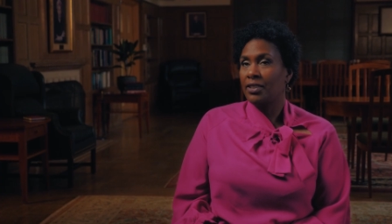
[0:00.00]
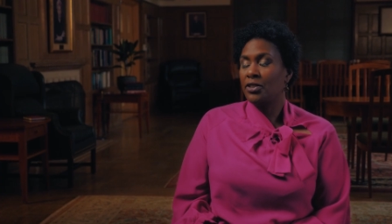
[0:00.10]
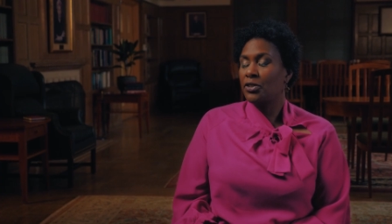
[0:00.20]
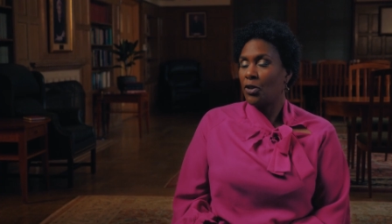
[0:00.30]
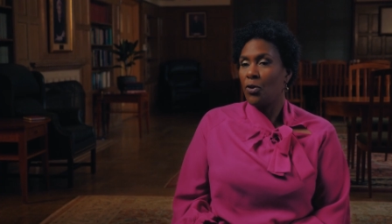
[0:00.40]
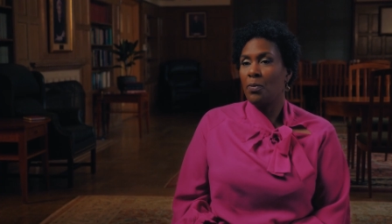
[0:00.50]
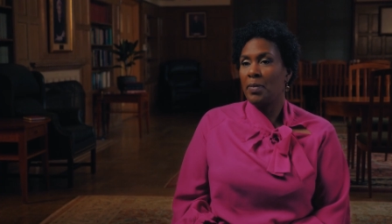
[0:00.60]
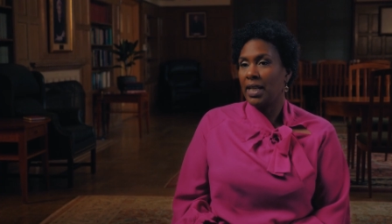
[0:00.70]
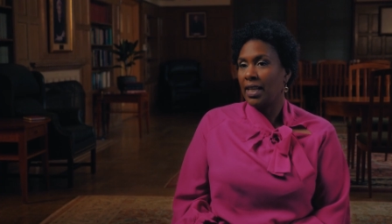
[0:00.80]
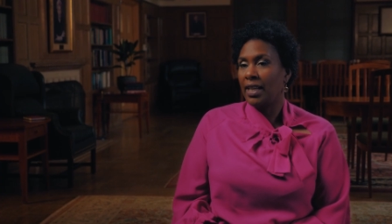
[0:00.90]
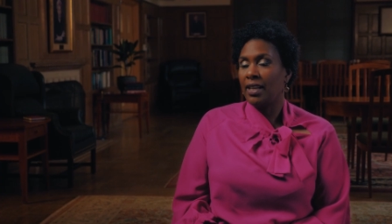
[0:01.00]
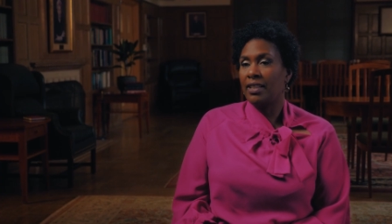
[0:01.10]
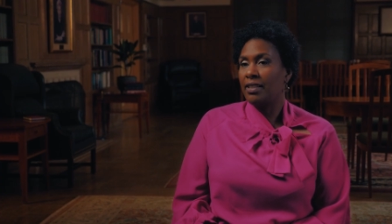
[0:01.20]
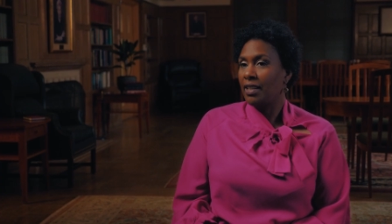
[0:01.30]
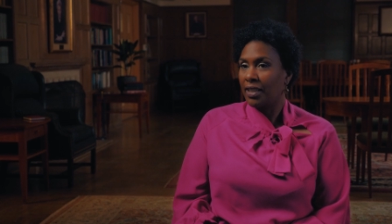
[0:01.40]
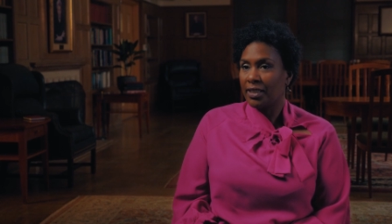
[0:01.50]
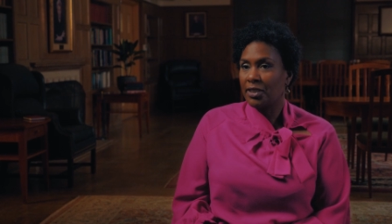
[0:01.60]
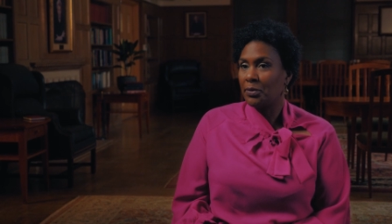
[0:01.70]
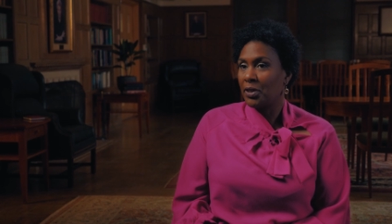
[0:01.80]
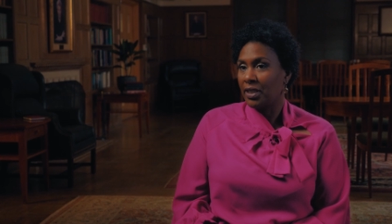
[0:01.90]
so many nuggets
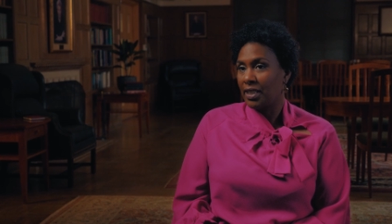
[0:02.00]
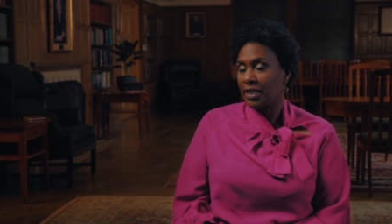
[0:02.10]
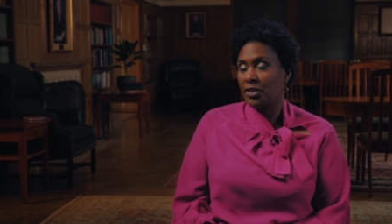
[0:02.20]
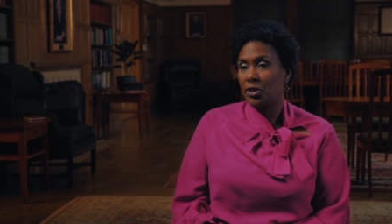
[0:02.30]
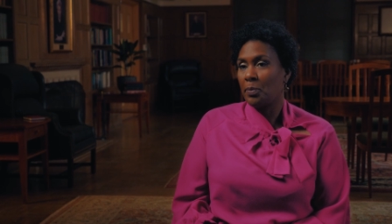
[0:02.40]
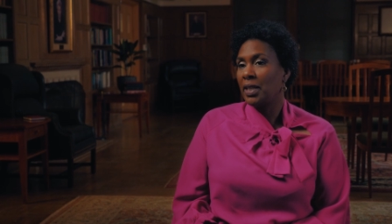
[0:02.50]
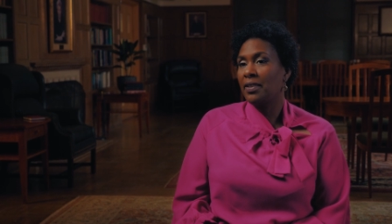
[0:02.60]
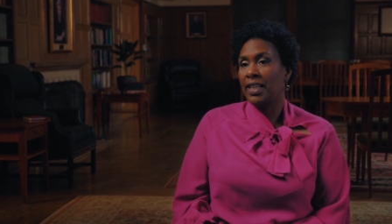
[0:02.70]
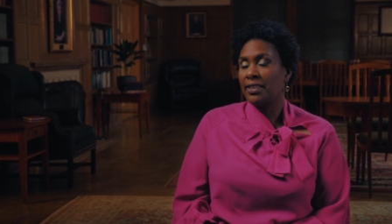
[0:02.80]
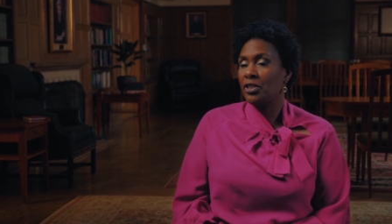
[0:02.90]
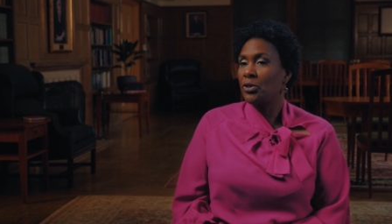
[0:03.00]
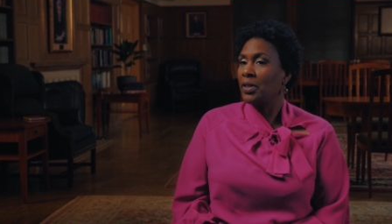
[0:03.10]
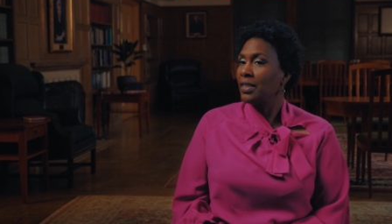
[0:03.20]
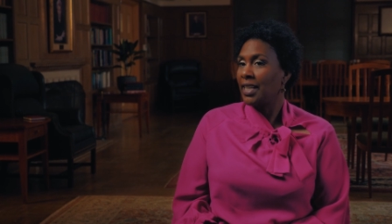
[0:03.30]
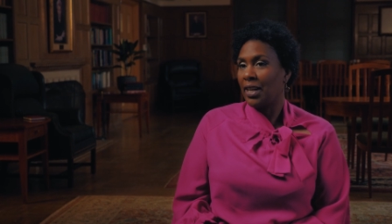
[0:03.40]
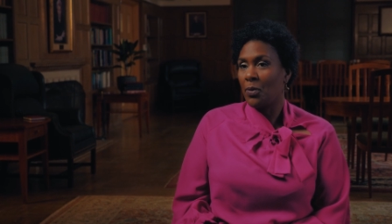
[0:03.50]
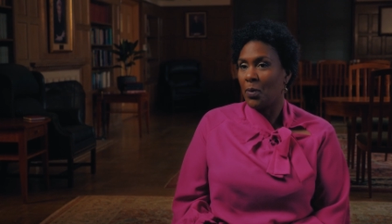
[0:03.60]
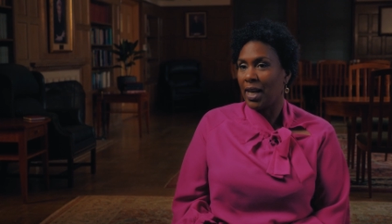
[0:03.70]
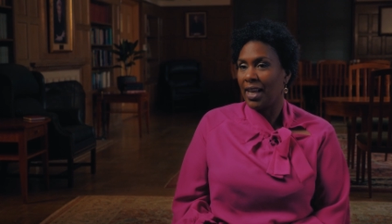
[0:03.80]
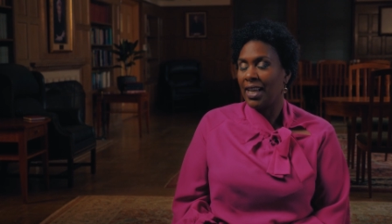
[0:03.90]
of goodness, so many things that you can take
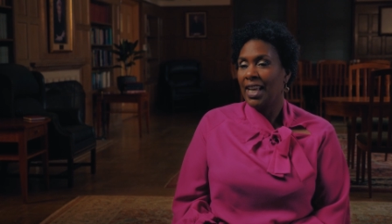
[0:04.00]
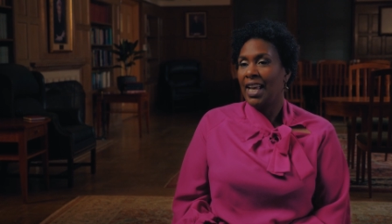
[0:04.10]
away